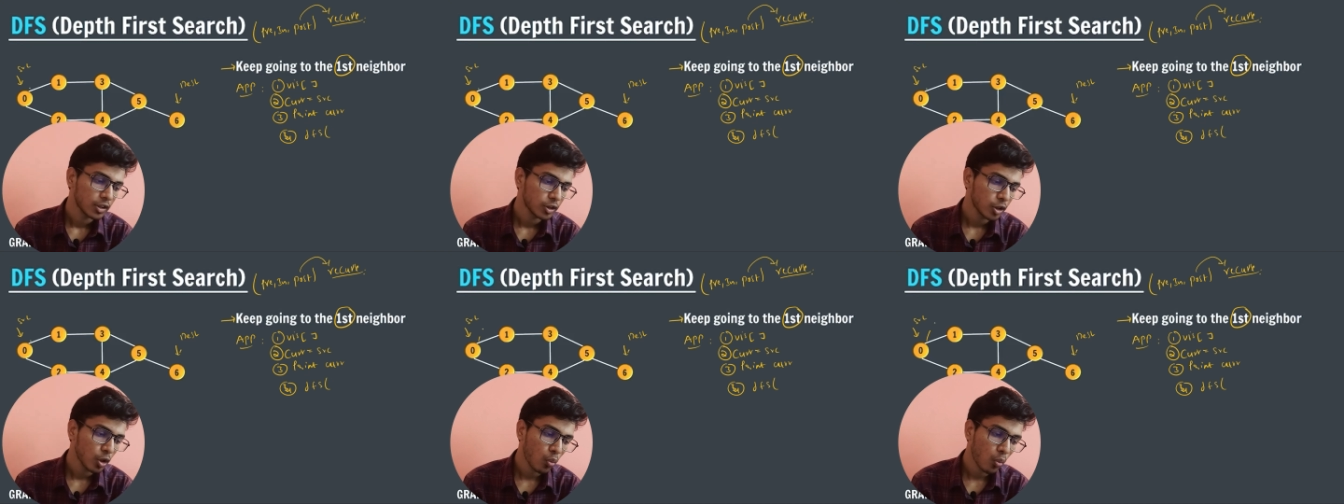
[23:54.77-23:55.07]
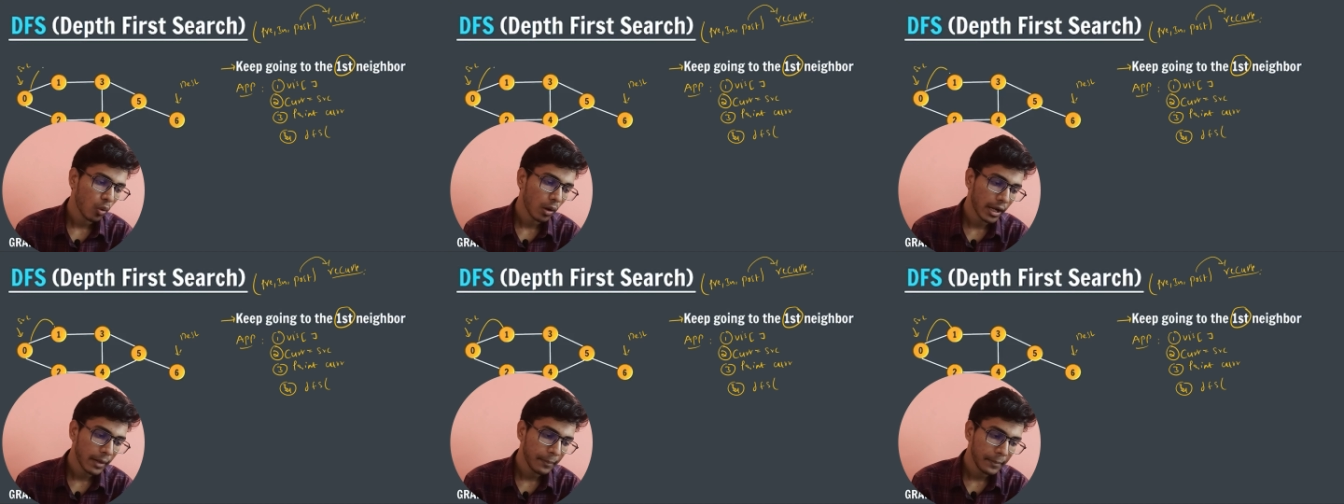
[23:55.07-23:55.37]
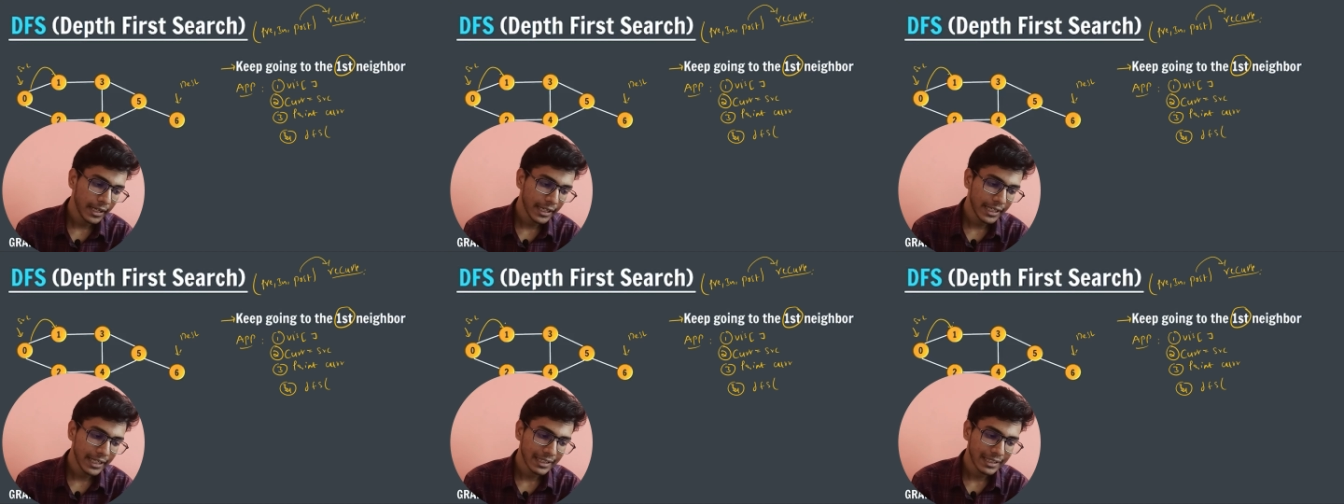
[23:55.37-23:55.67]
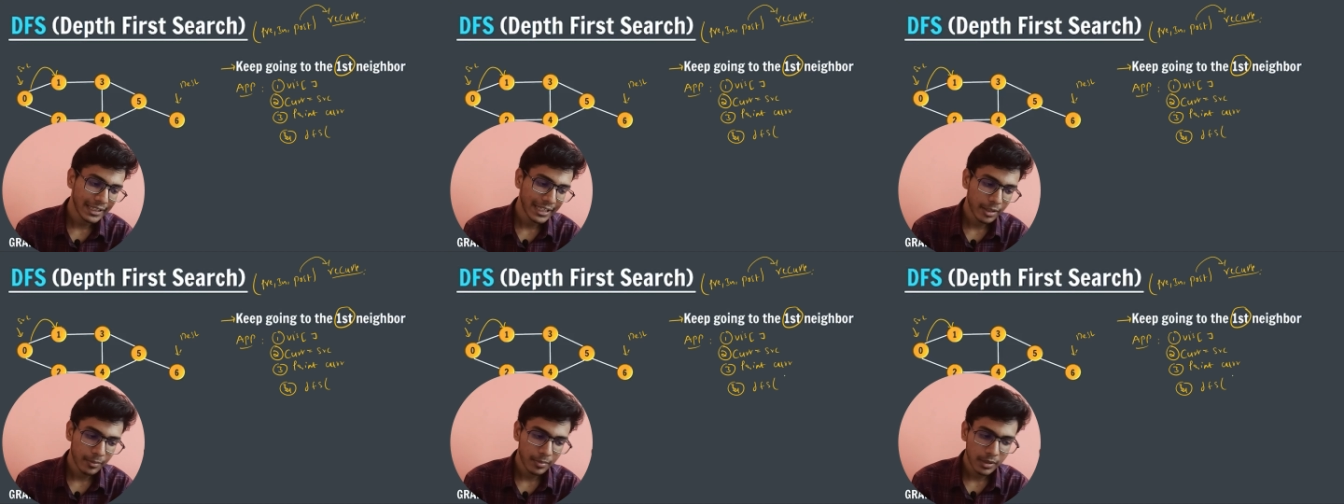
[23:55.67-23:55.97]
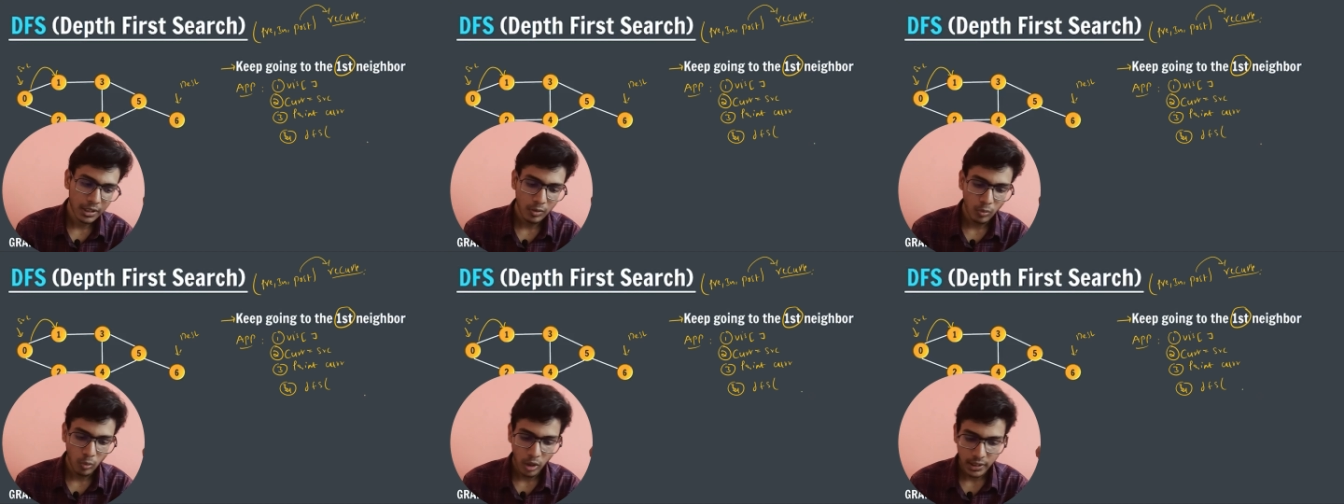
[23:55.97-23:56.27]
So immediate
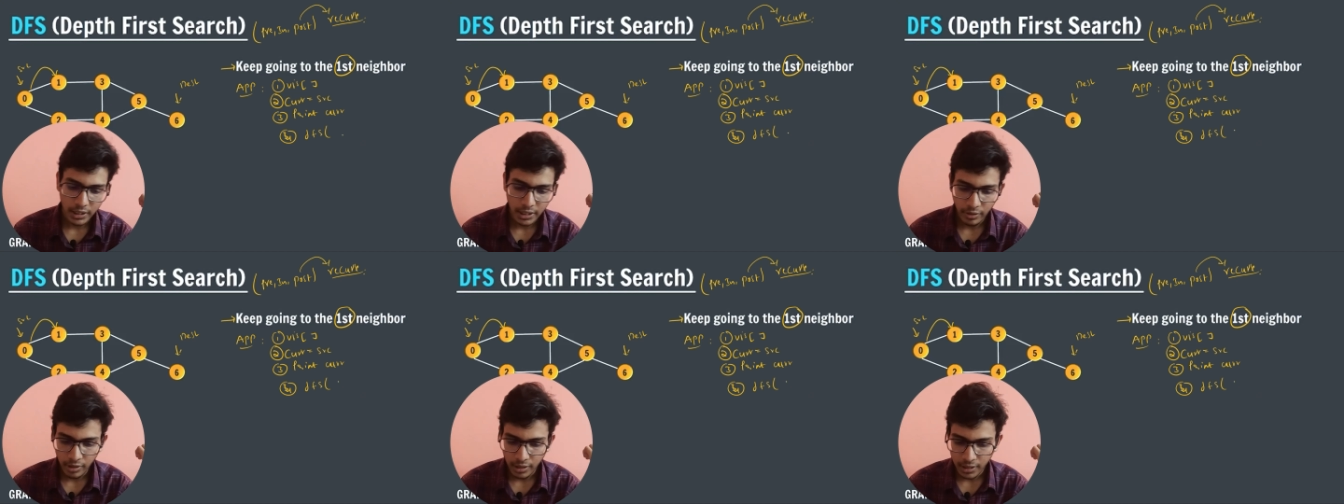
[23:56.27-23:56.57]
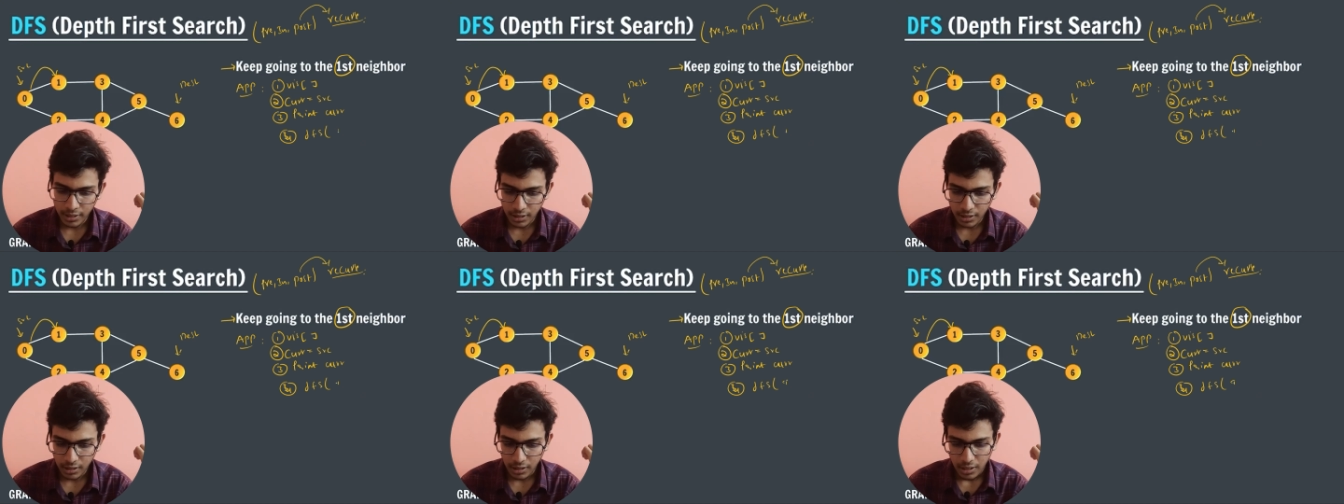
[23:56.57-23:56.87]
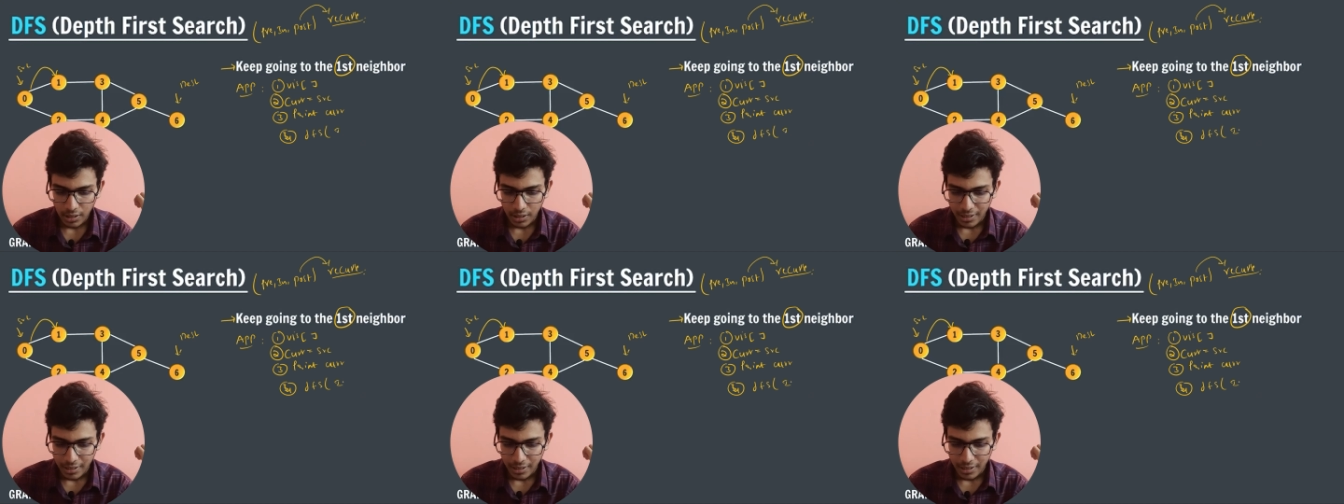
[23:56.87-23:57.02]
neighbor, whatever the